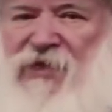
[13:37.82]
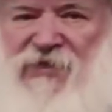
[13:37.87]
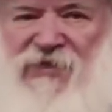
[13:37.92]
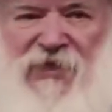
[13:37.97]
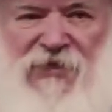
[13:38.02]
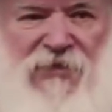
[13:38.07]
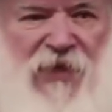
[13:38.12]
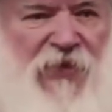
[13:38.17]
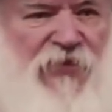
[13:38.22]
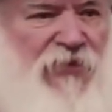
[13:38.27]
is
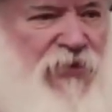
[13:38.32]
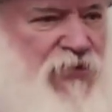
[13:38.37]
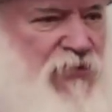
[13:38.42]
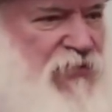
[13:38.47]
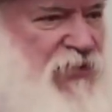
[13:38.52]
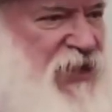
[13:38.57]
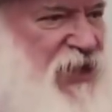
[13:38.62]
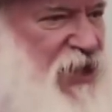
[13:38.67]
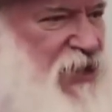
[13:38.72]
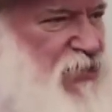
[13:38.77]
another
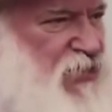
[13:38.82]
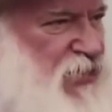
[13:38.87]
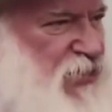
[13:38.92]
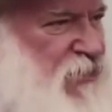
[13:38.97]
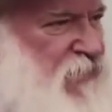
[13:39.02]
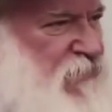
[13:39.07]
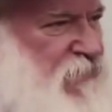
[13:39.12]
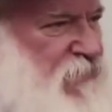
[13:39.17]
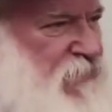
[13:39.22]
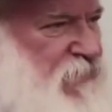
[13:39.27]

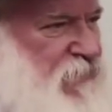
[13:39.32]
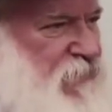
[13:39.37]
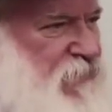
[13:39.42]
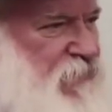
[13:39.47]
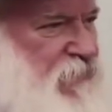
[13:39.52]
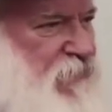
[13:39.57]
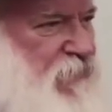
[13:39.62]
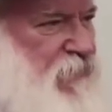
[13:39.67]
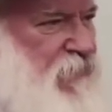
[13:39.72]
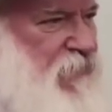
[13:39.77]
creation.
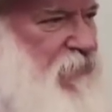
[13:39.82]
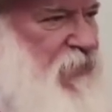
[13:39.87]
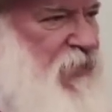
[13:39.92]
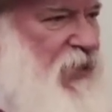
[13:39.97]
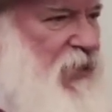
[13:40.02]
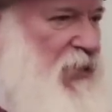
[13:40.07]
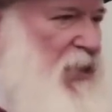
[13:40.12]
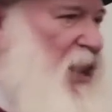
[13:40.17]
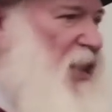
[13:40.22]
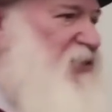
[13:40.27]

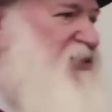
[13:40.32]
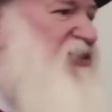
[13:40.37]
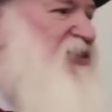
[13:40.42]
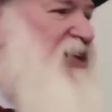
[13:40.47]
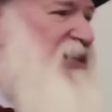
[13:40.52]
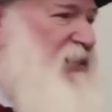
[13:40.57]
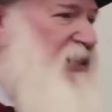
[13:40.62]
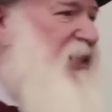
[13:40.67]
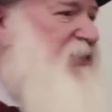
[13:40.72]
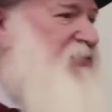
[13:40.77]
God
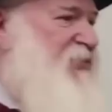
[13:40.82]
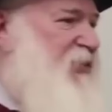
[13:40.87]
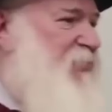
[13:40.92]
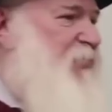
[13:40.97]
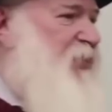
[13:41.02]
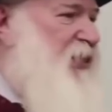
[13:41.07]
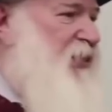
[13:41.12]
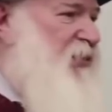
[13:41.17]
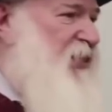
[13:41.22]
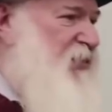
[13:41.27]
said, Let there
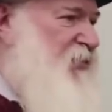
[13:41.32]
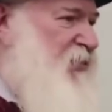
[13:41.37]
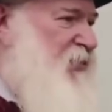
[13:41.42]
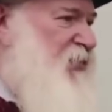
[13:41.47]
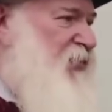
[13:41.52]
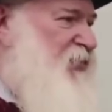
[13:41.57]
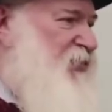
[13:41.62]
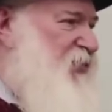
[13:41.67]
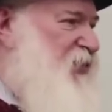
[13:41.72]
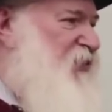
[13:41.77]
be, let the
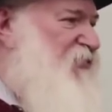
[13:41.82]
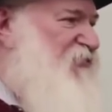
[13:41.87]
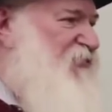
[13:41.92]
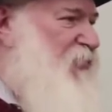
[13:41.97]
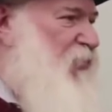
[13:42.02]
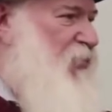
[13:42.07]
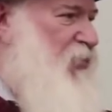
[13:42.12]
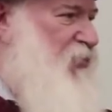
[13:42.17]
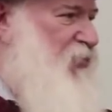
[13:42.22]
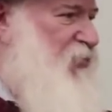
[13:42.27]
earth give
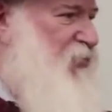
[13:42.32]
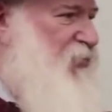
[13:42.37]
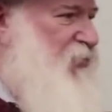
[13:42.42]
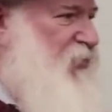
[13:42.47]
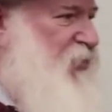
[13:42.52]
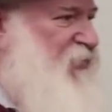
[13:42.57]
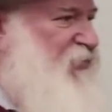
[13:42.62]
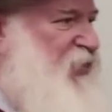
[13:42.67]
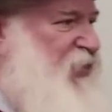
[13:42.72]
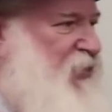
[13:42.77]
forth
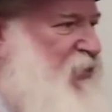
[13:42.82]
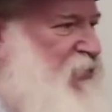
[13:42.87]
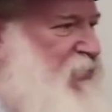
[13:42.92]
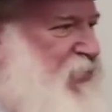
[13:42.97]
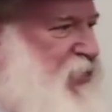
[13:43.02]
living